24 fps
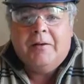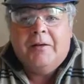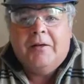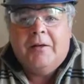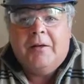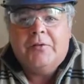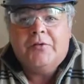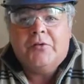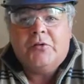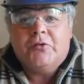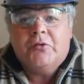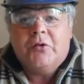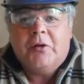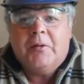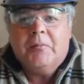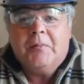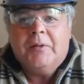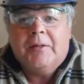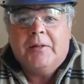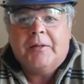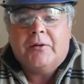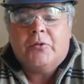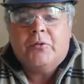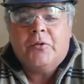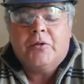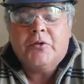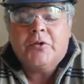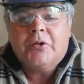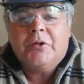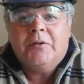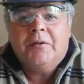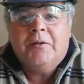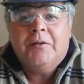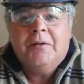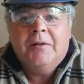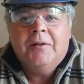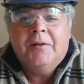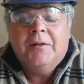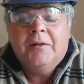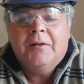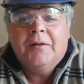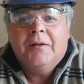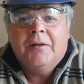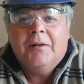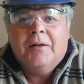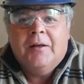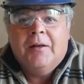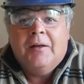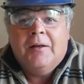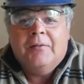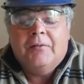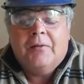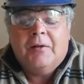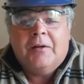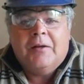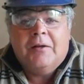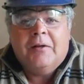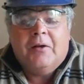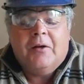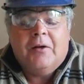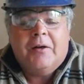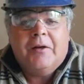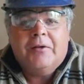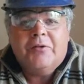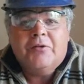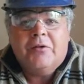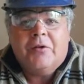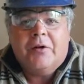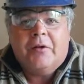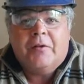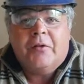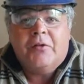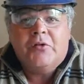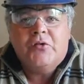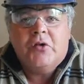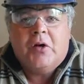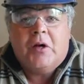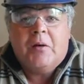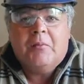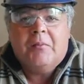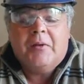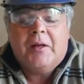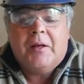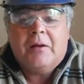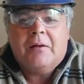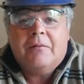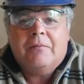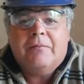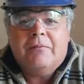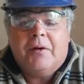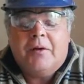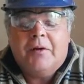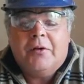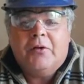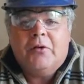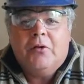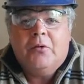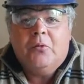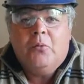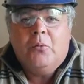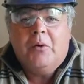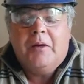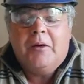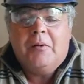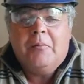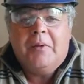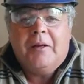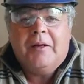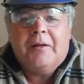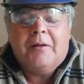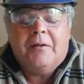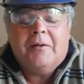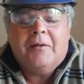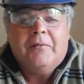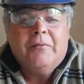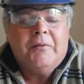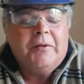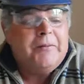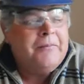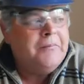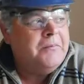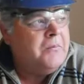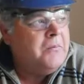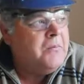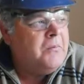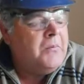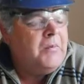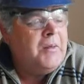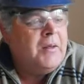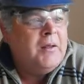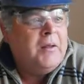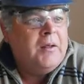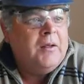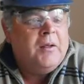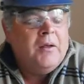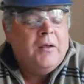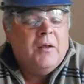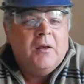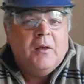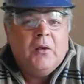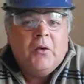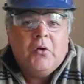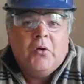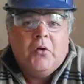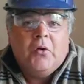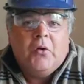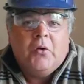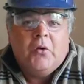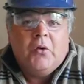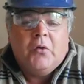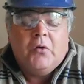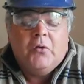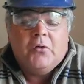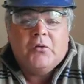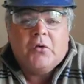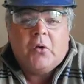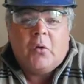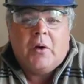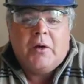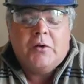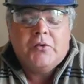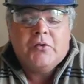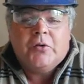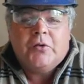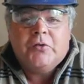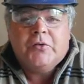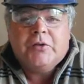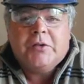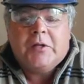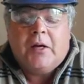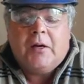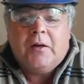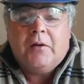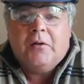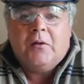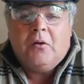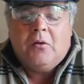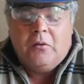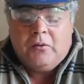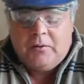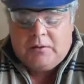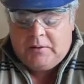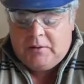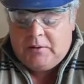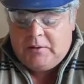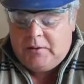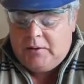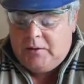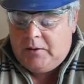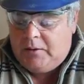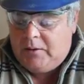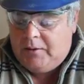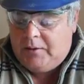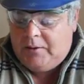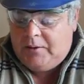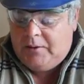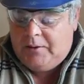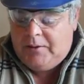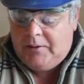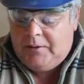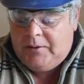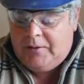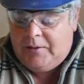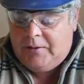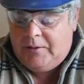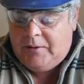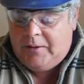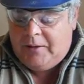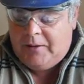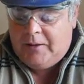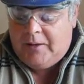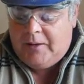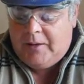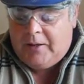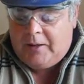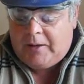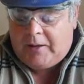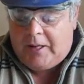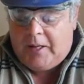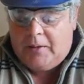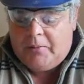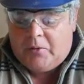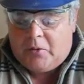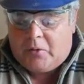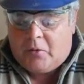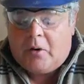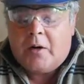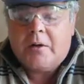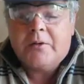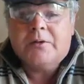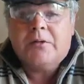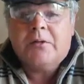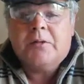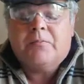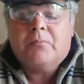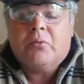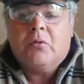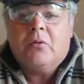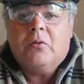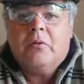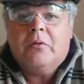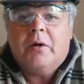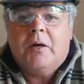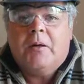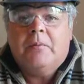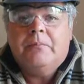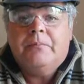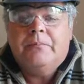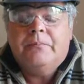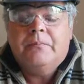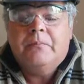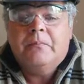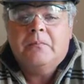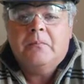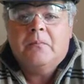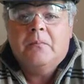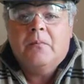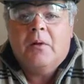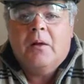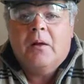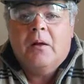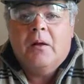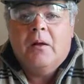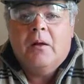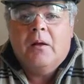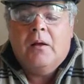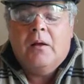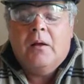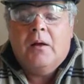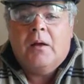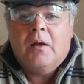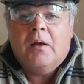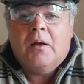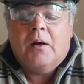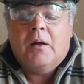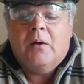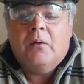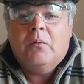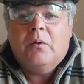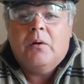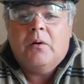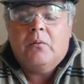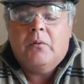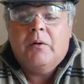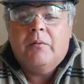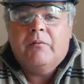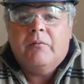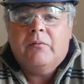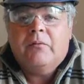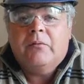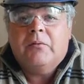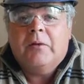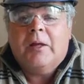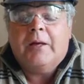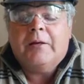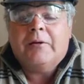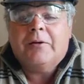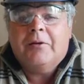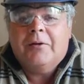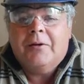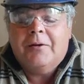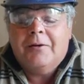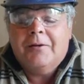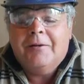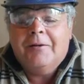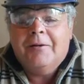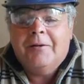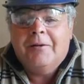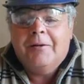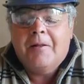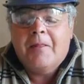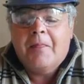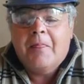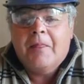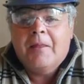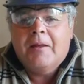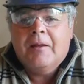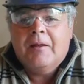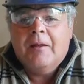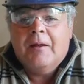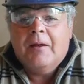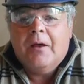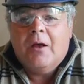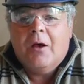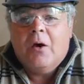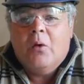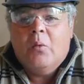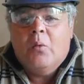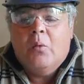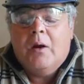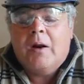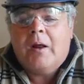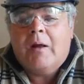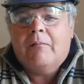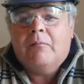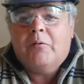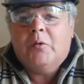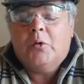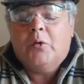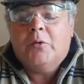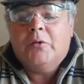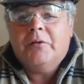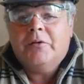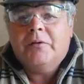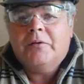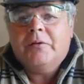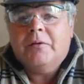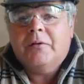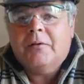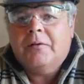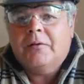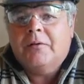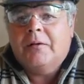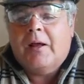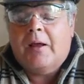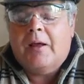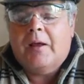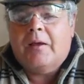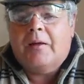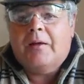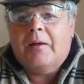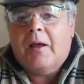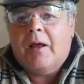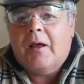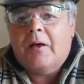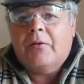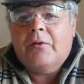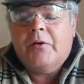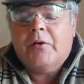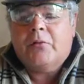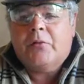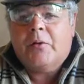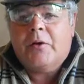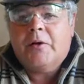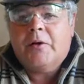as a journeyman electrician. That I got injured on the job and had to find a new way to make a living. So I searched high and low and came across this program. And I want to reflect what I've learned and how the